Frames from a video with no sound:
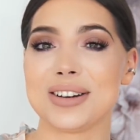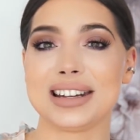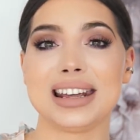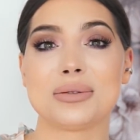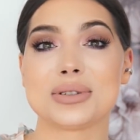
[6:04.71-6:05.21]

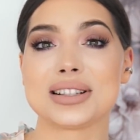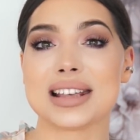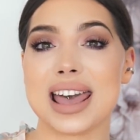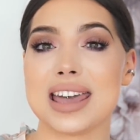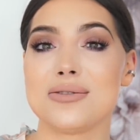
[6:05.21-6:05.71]
but it was
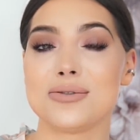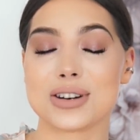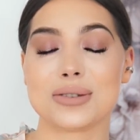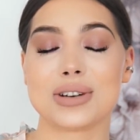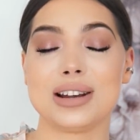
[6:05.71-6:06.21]
a
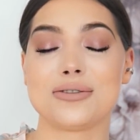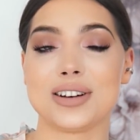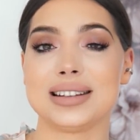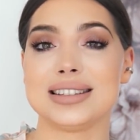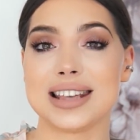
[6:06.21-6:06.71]
very, really
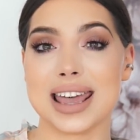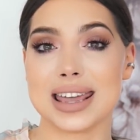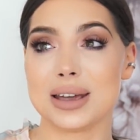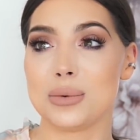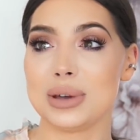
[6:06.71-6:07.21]
fun day.